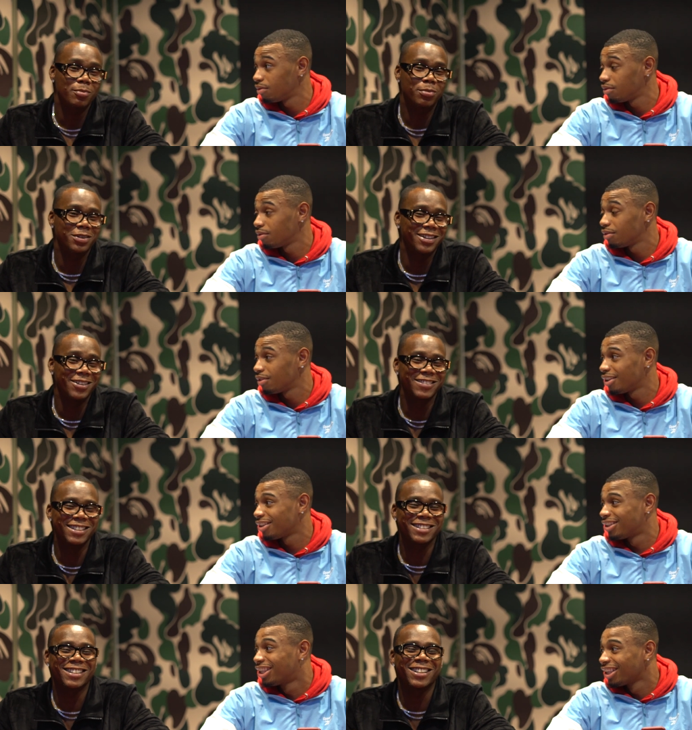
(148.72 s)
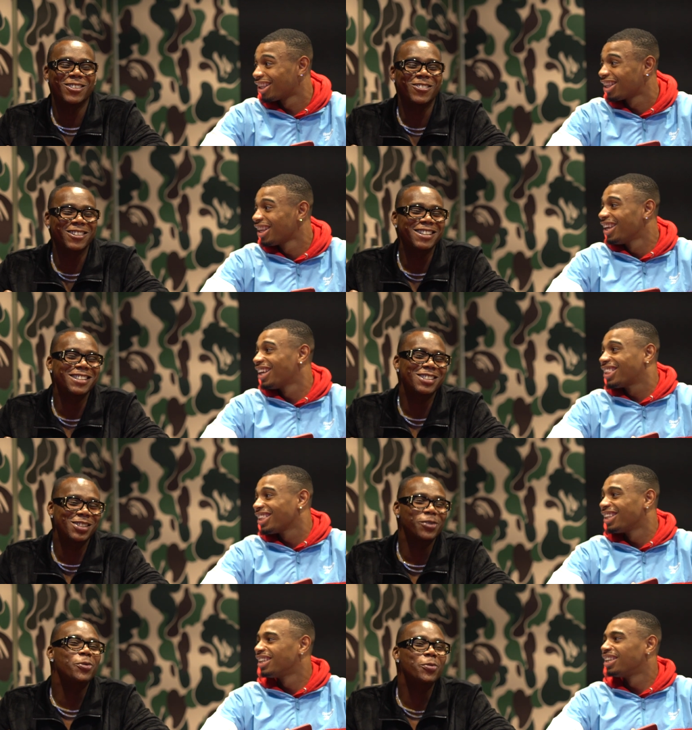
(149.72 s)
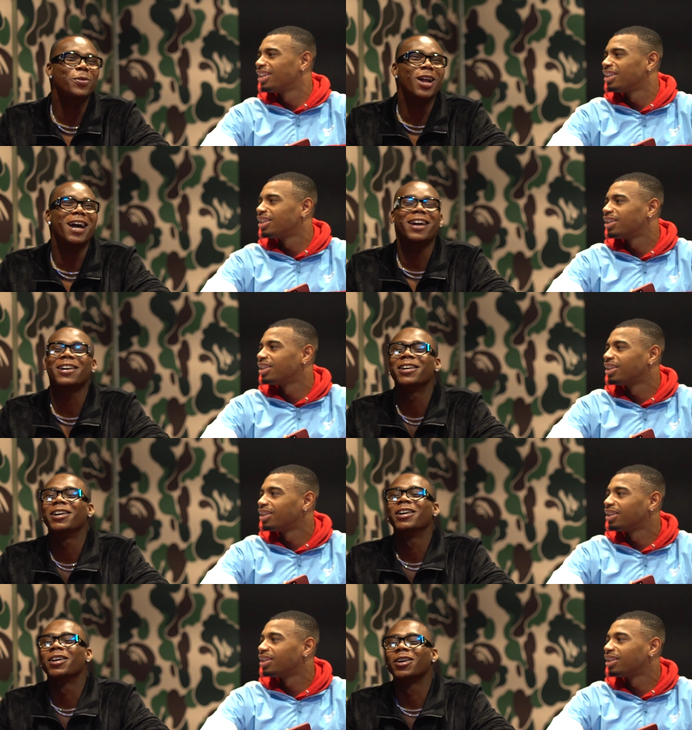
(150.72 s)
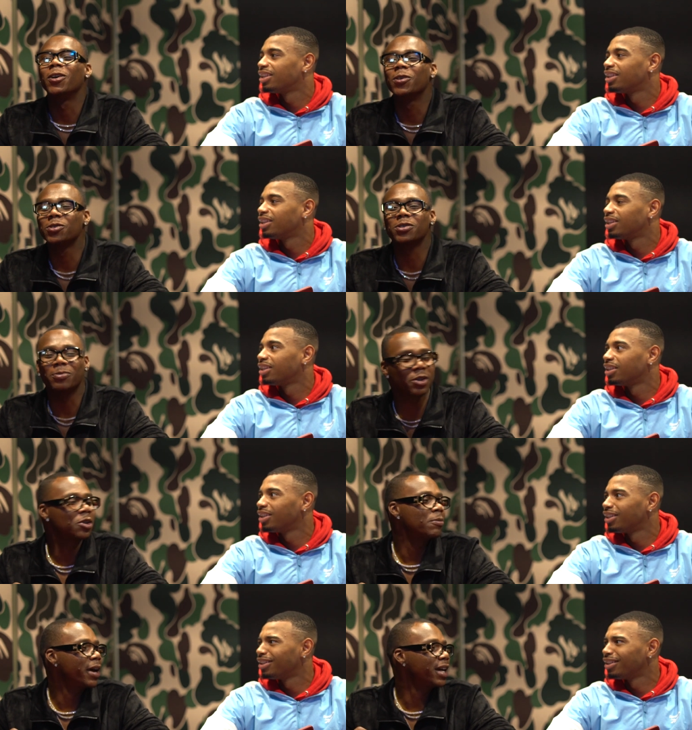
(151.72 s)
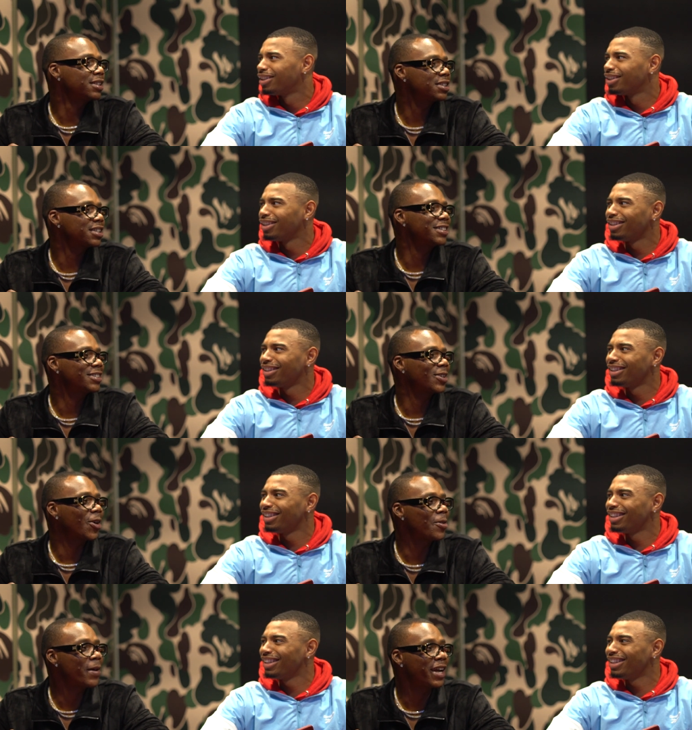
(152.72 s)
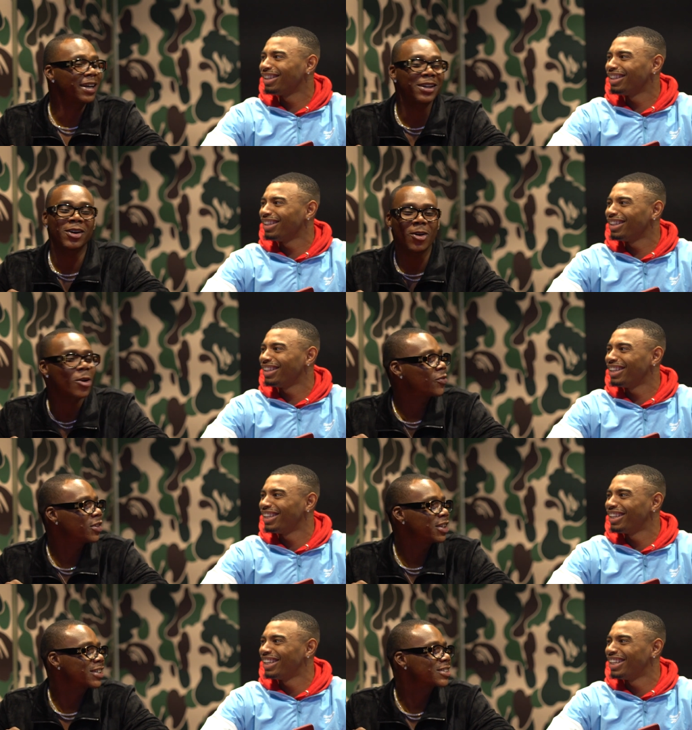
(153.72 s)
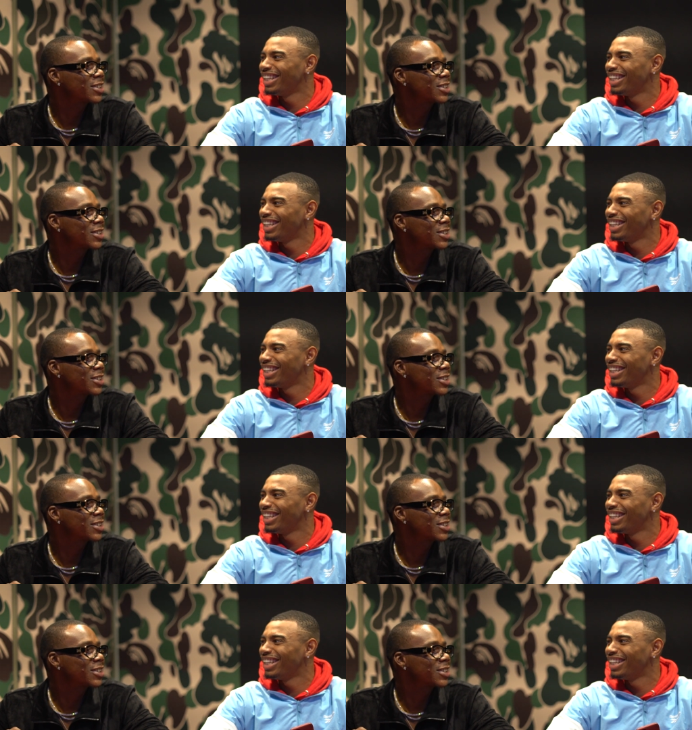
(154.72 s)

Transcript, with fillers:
Speaker 1: if this nigga was too, like, go on some real many shit and start making it hard for niggas